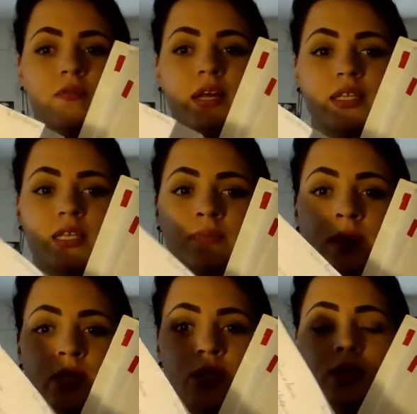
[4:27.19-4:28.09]
That's as
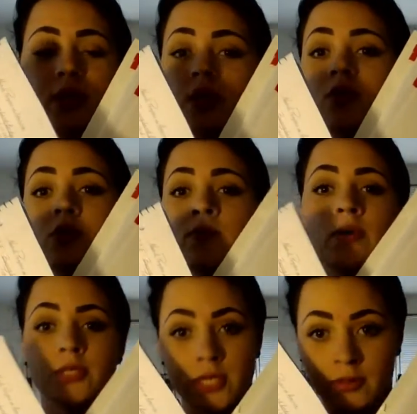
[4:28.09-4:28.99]
much like you do
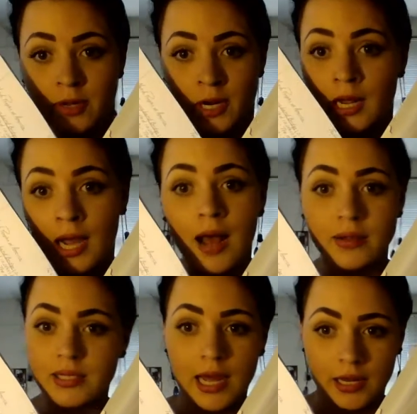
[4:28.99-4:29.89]
most of your learning
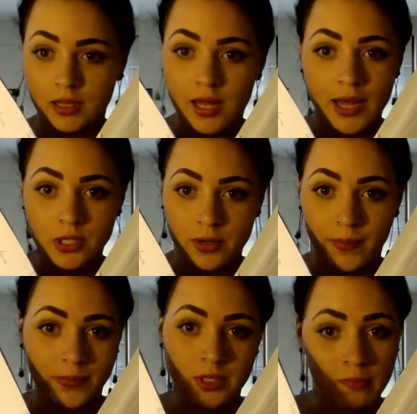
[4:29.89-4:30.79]
outside of the
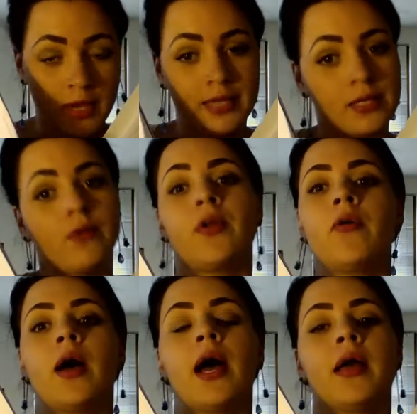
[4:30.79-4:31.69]
classroom. So if you guys don't know
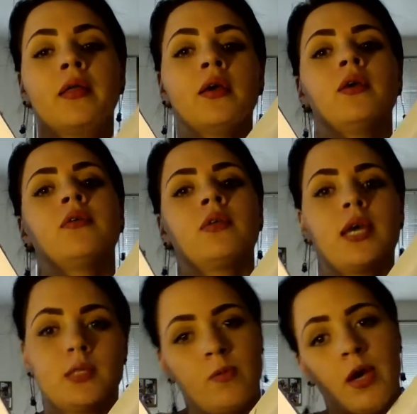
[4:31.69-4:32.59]
that,
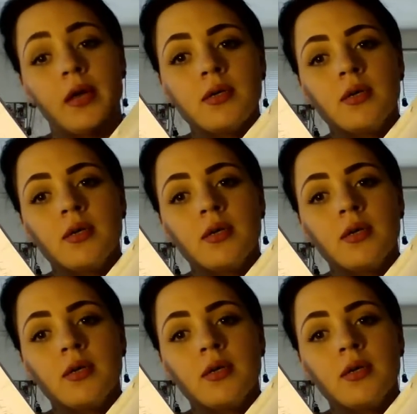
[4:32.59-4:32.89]
guess what?